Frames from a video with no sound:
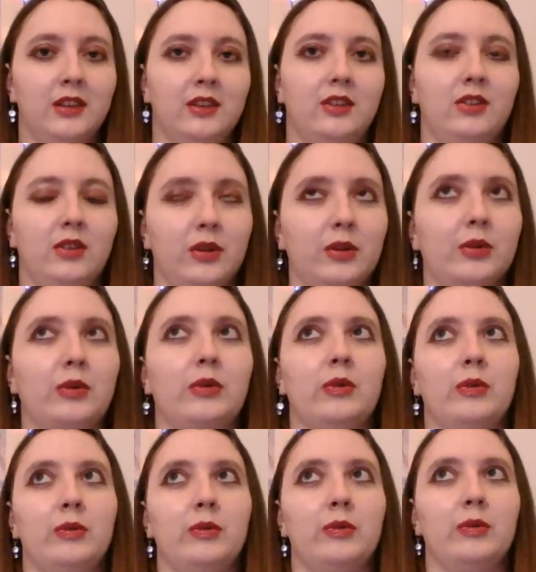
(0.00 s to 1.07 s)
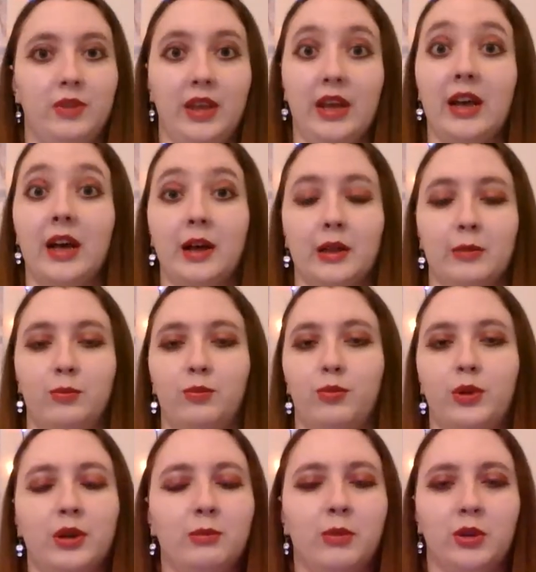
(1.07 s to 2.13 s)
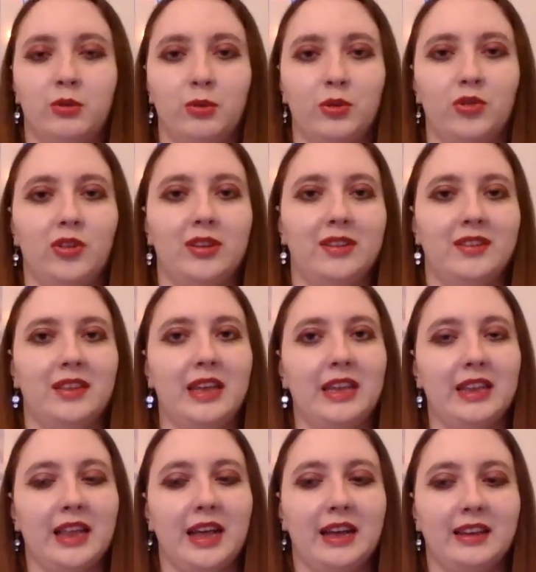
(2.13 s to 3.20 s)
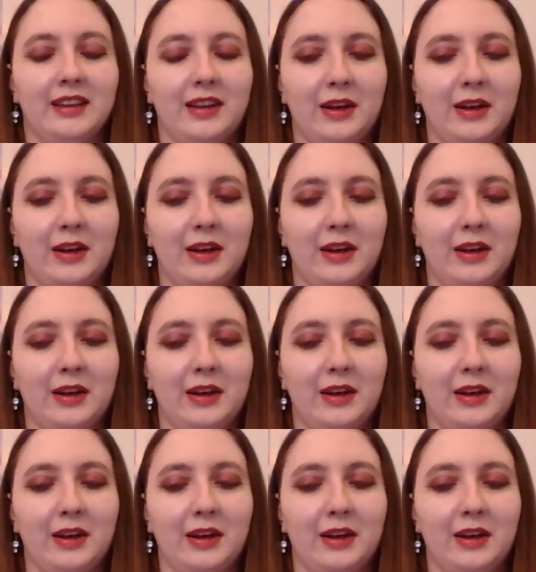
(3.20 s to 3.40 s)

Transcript: So yeah, I pretty much will just say that.